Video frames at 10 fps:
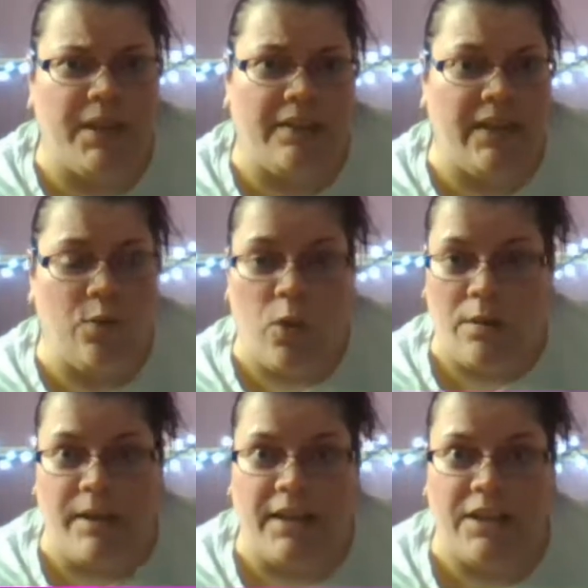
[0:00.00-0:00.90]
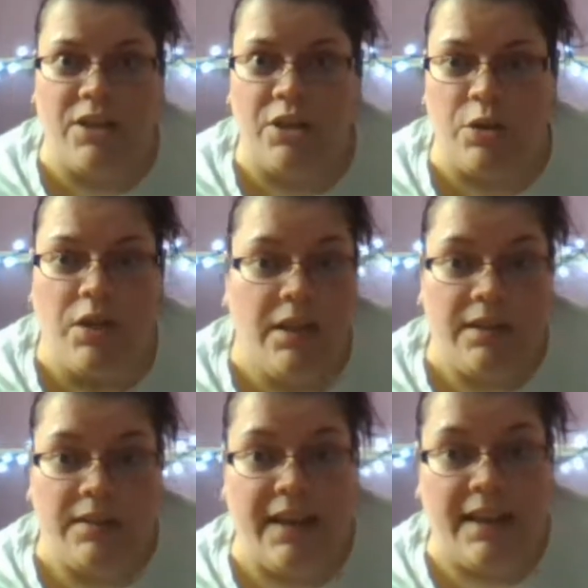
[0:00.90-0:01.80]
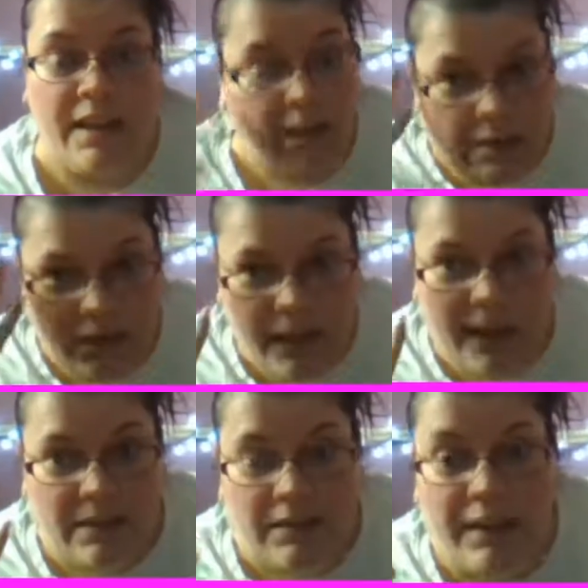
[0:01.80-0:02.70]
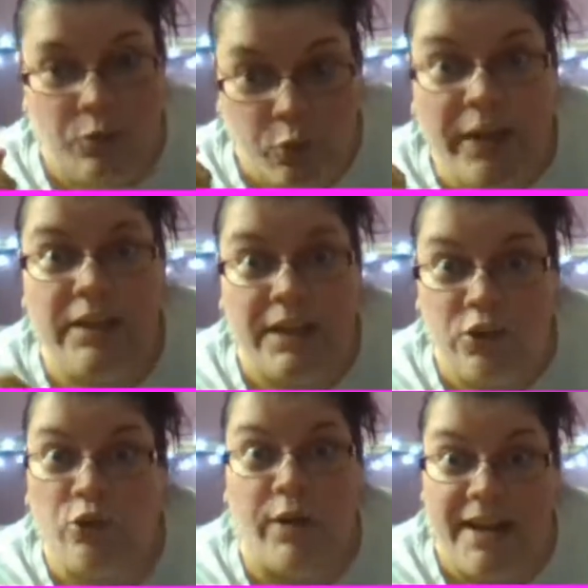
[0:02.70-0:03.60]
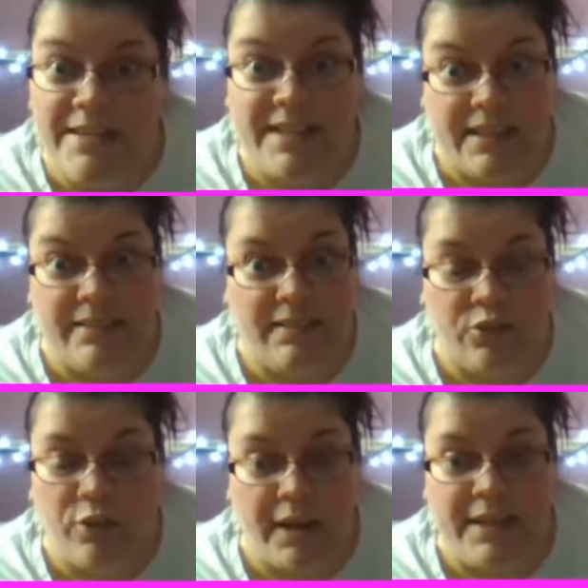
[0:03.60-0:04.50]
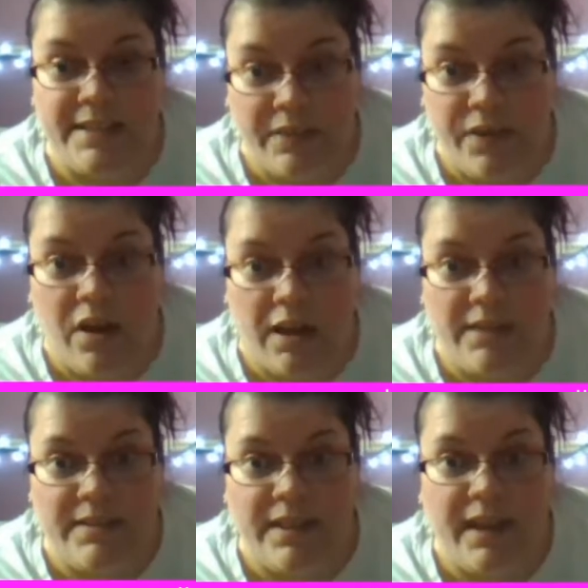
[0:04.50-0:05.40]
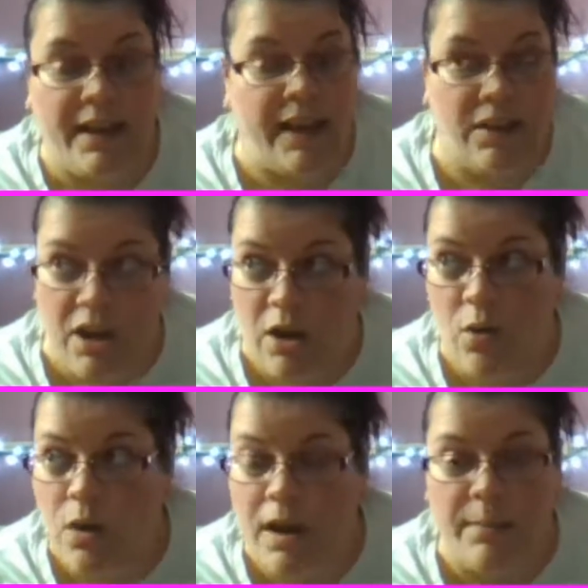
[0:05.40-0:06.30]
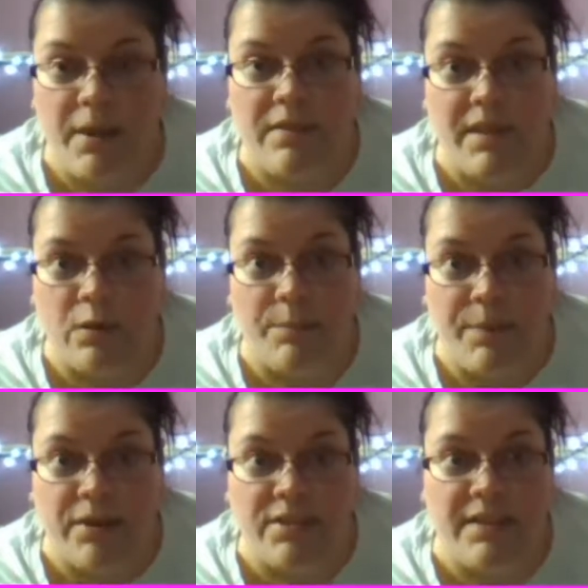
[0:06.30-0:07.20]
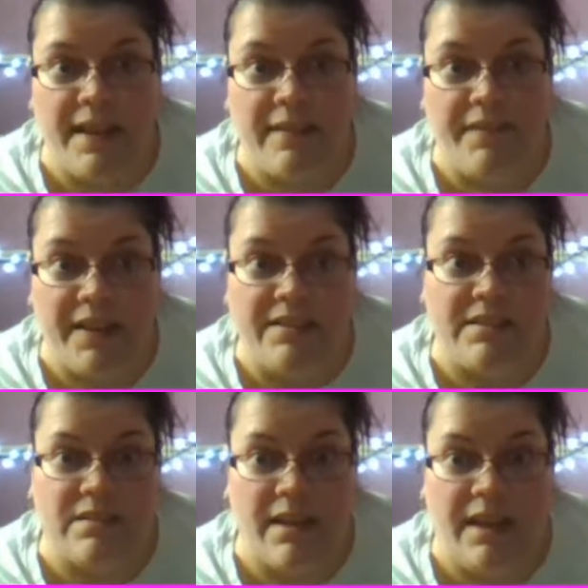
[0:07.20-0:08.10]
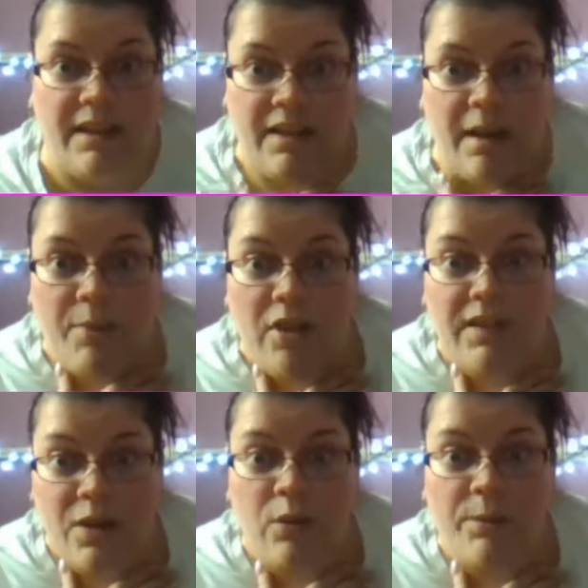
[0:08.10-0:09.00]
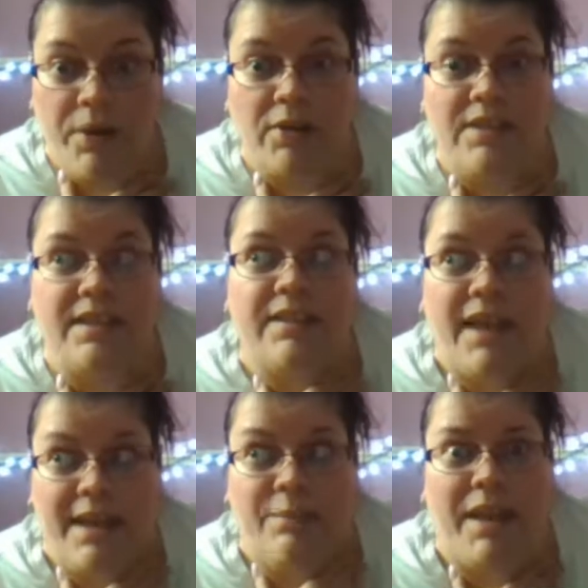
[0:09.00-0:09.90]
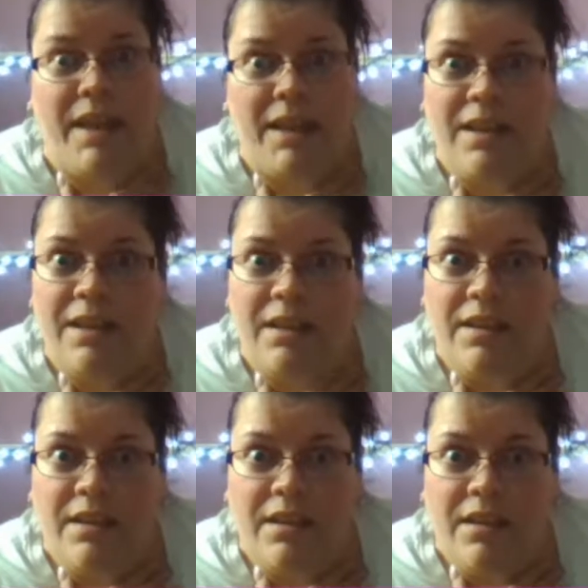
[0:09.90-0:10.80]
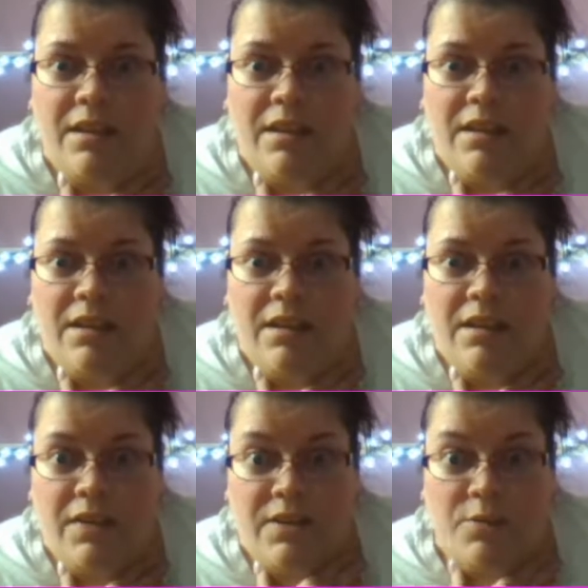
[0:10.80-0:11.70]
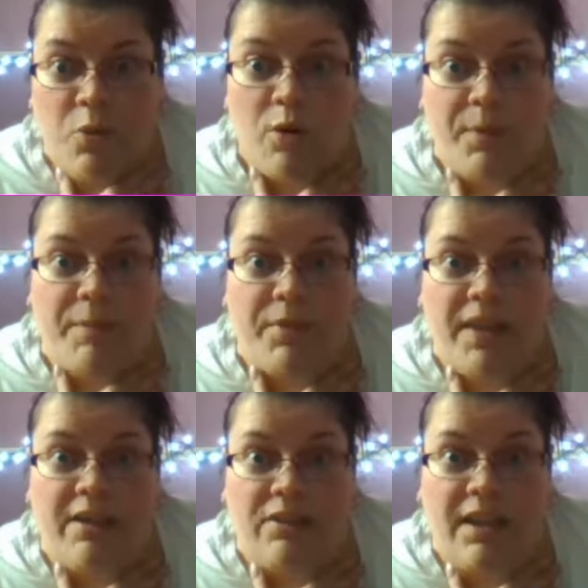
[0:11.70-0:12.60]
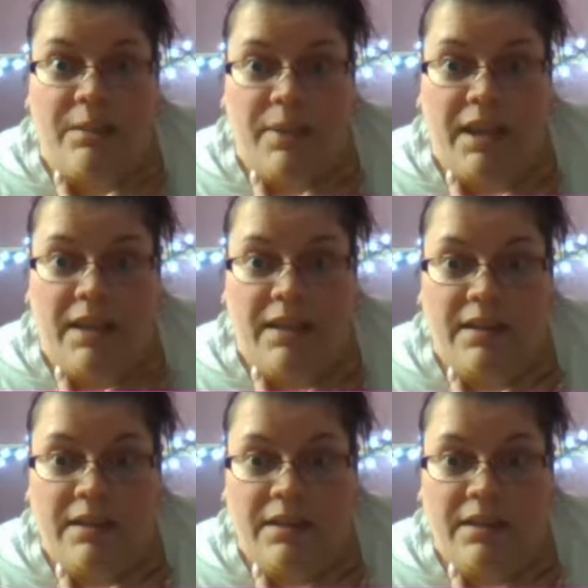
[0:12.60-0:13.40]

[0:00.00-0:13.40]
the play? Like, what am I going to do? Like really crazy, crazy thoughts. And I know I'm not the only person that thinks like, I'm not the only person like me. There's more people that are like me.